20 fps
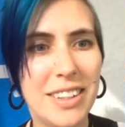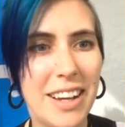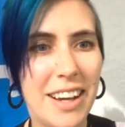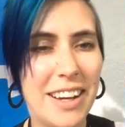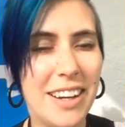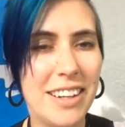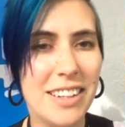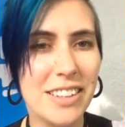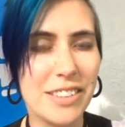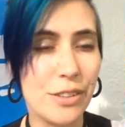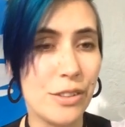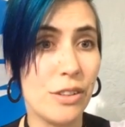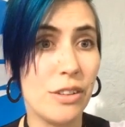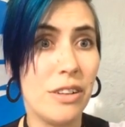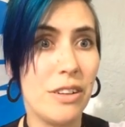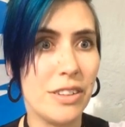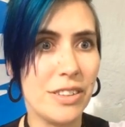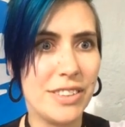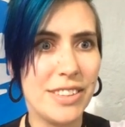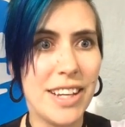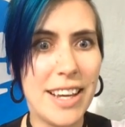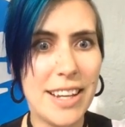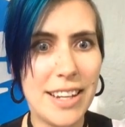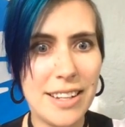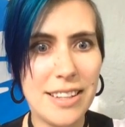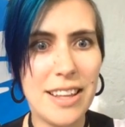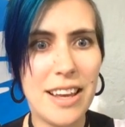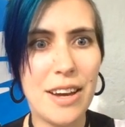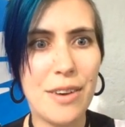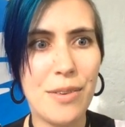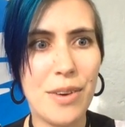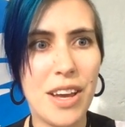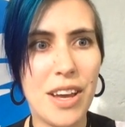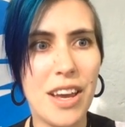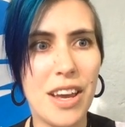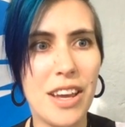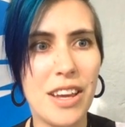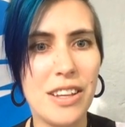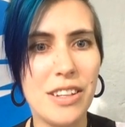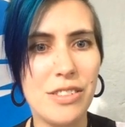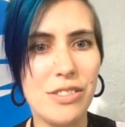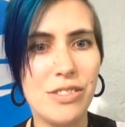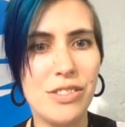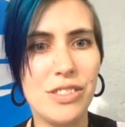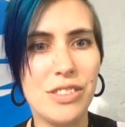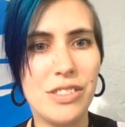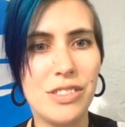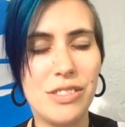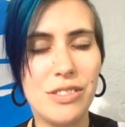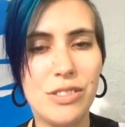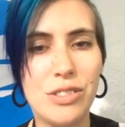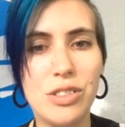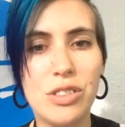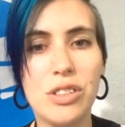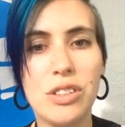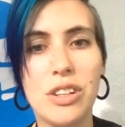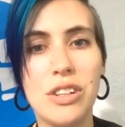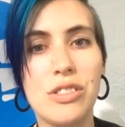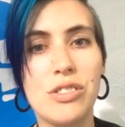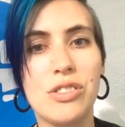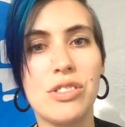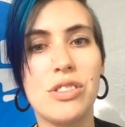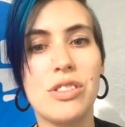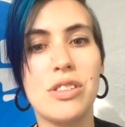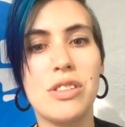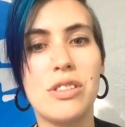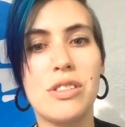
uh, so you could log data that way. there's